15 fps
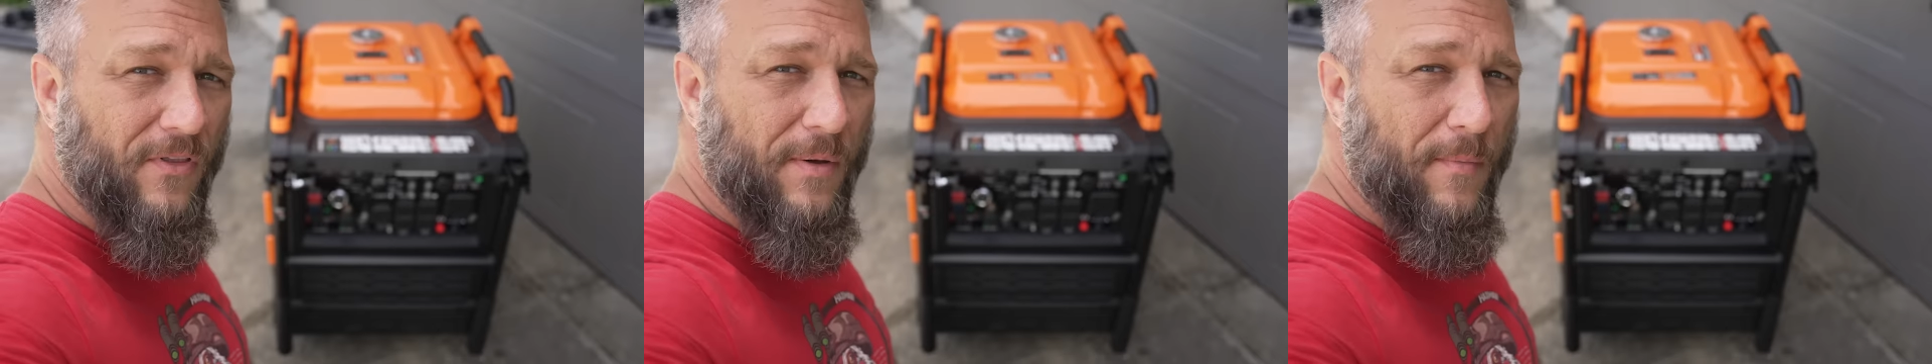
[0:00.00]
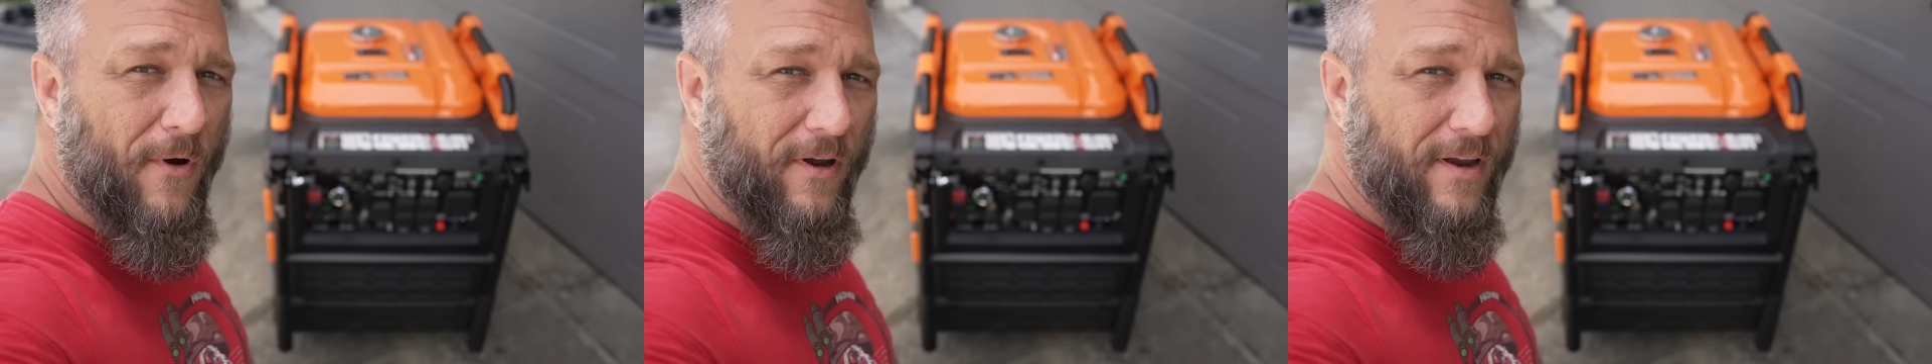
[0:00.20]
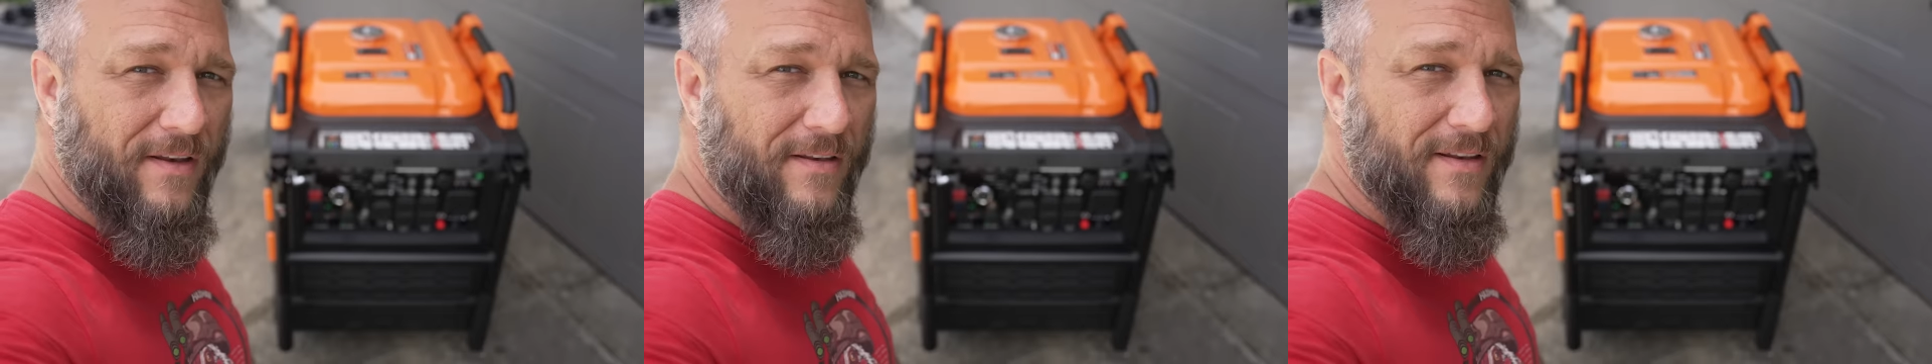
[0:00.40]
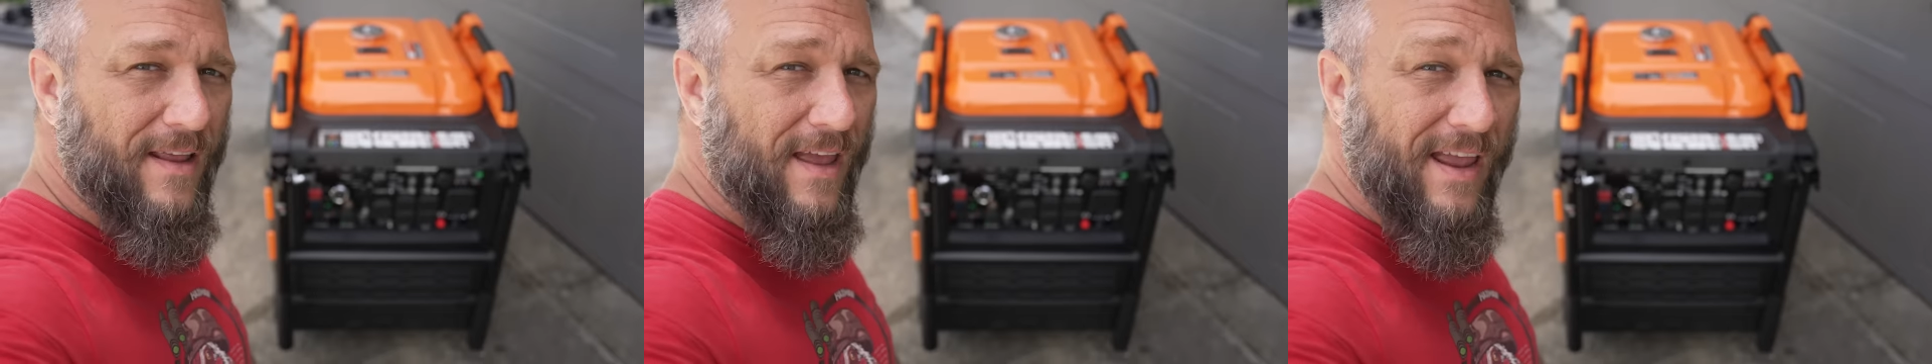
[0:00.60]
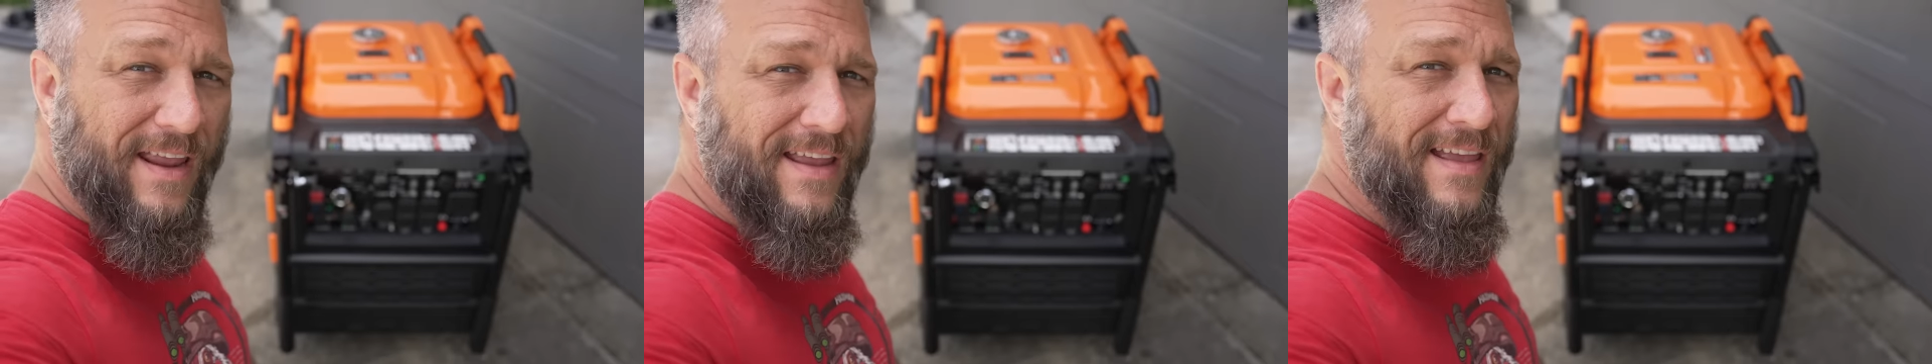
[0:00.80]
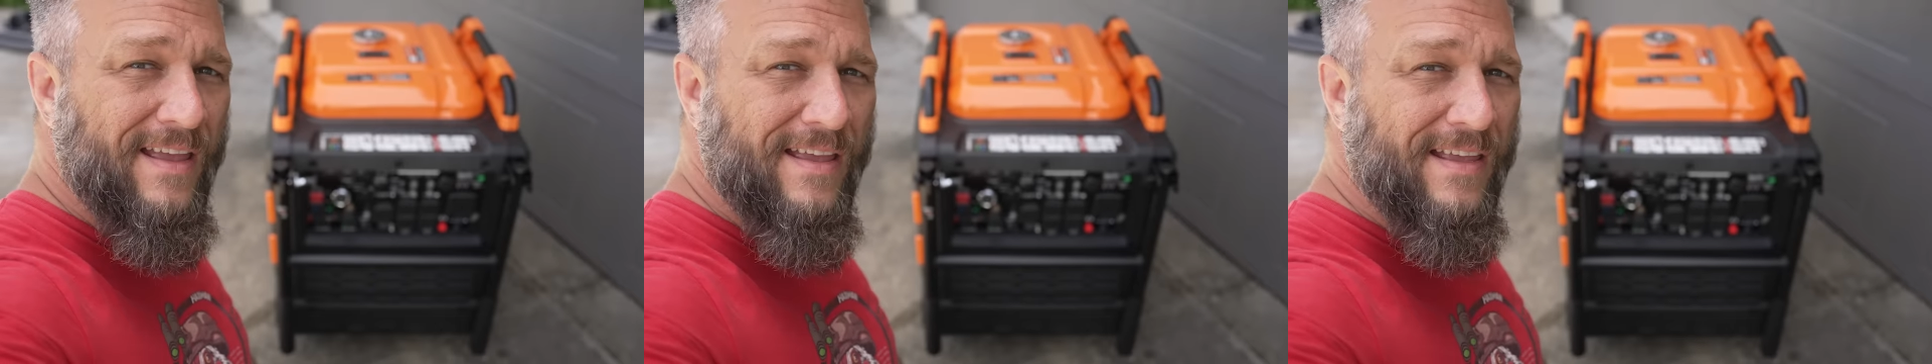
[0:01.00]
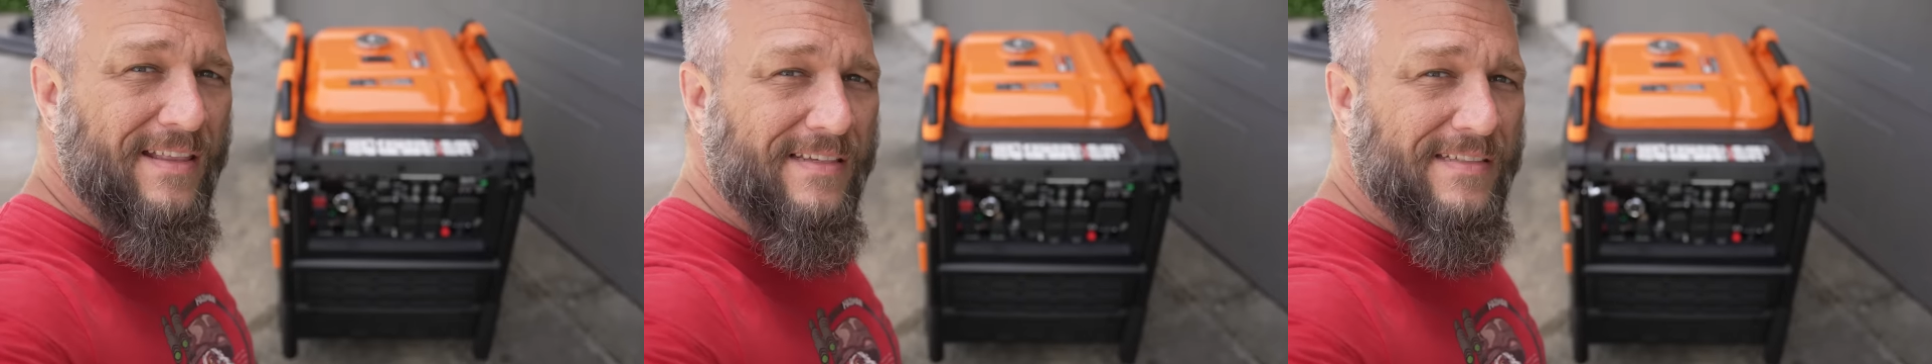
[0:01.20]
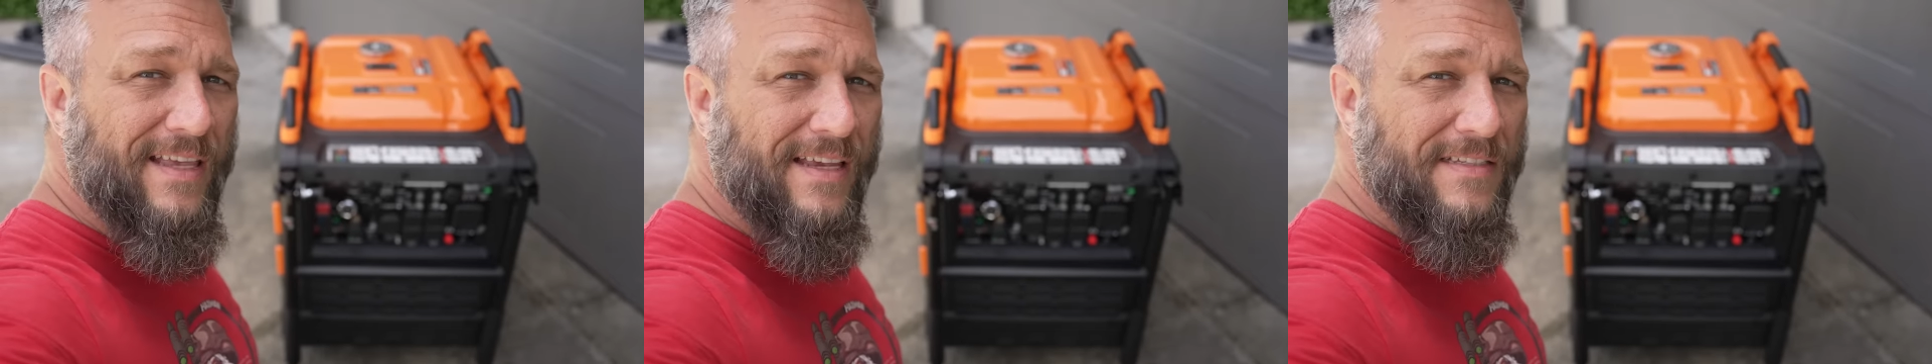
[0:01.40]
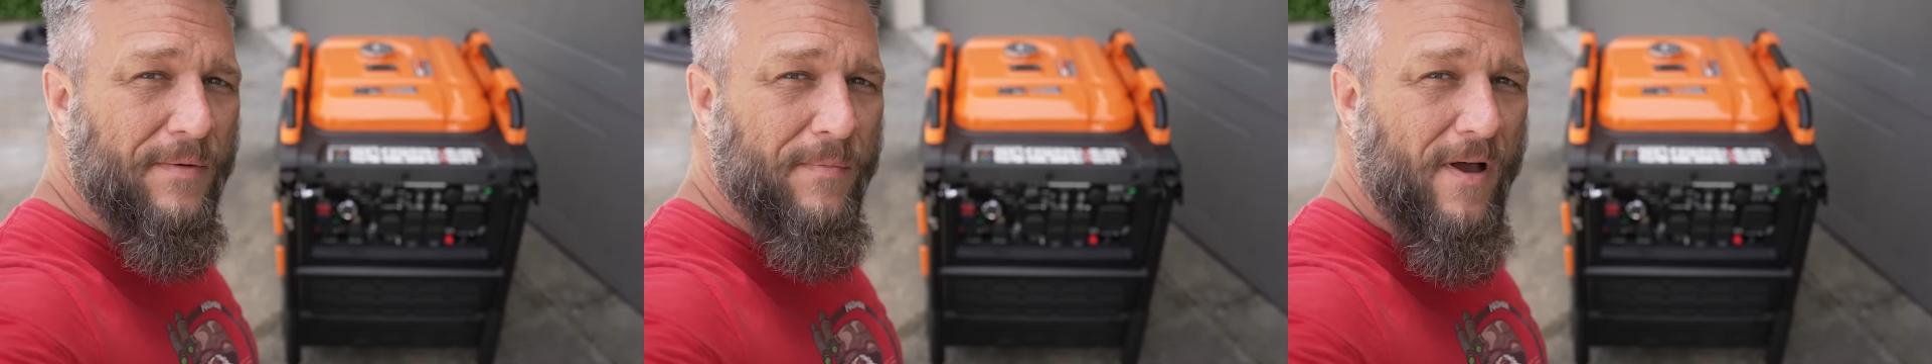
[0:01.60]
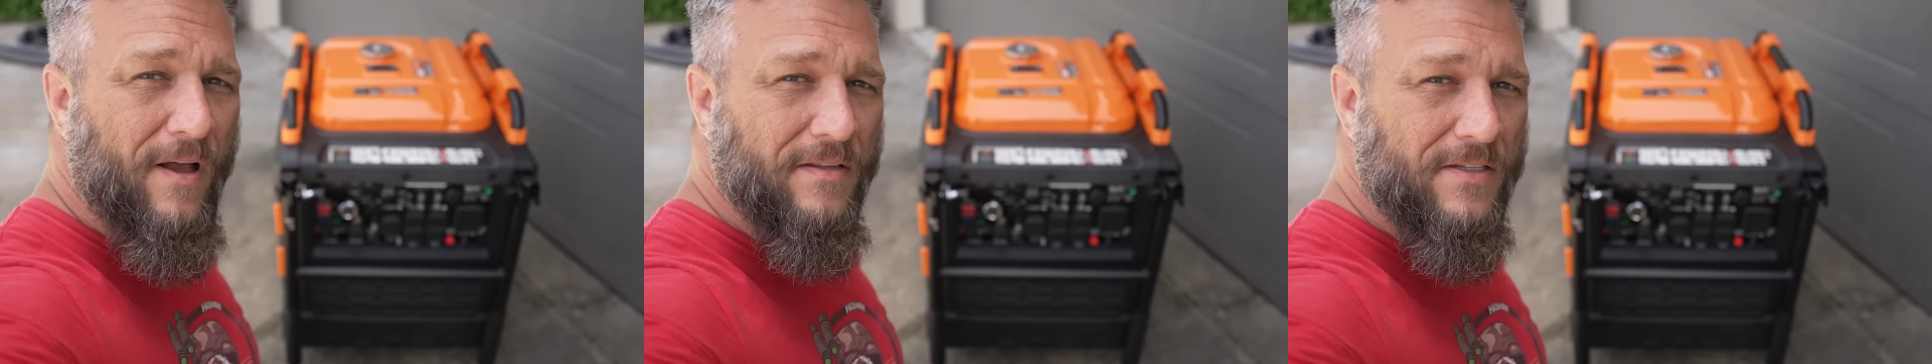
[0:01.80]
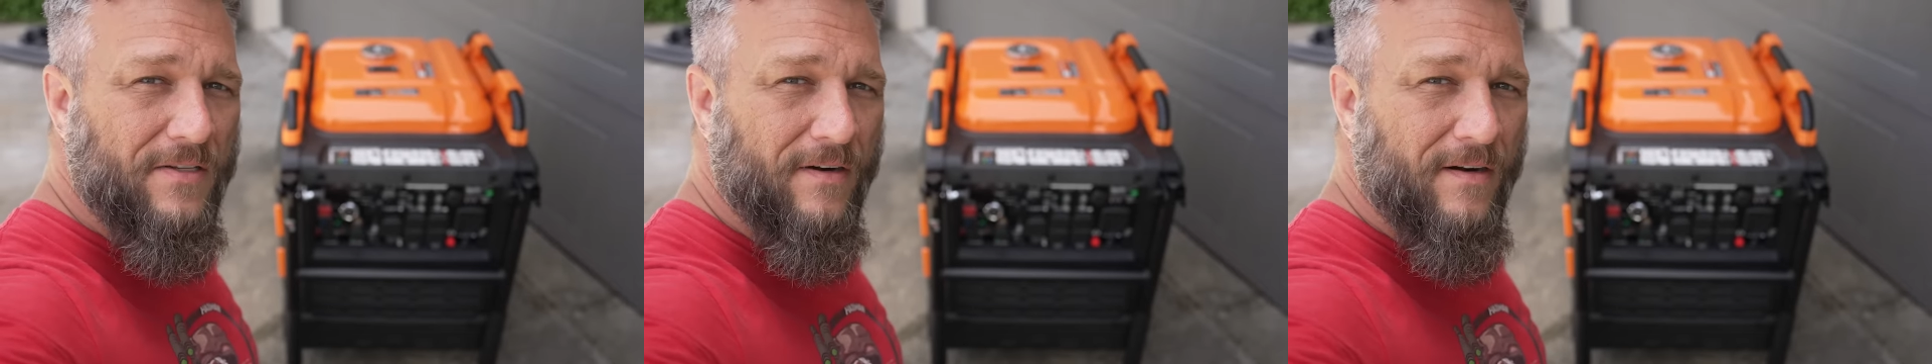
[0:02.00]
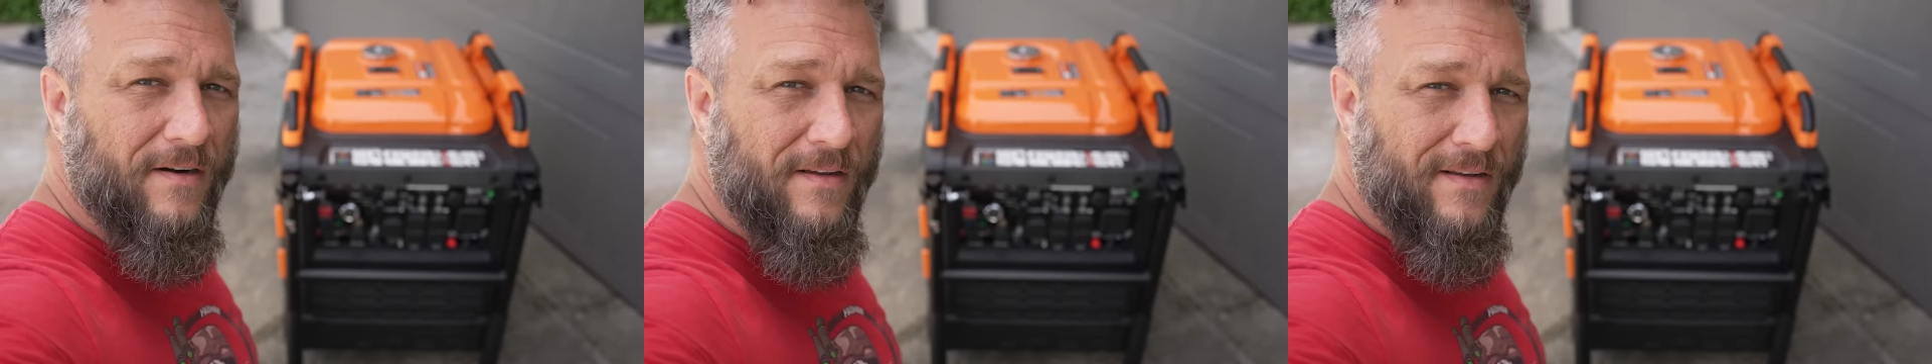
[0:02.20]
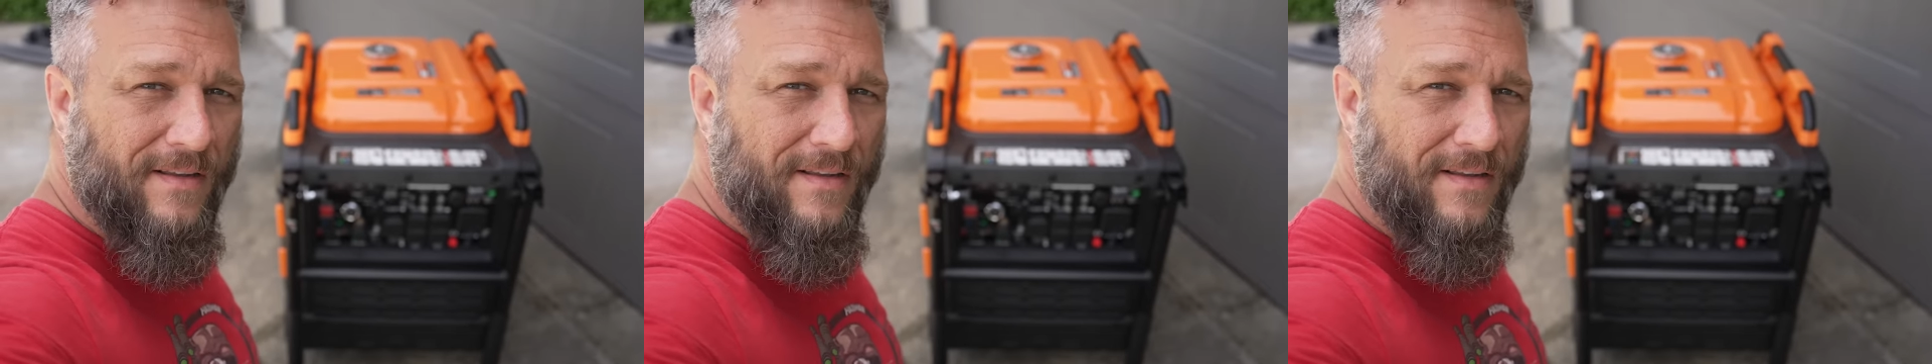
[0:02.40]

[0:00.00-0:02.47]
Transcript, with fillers: on the market today. This thing's a monster.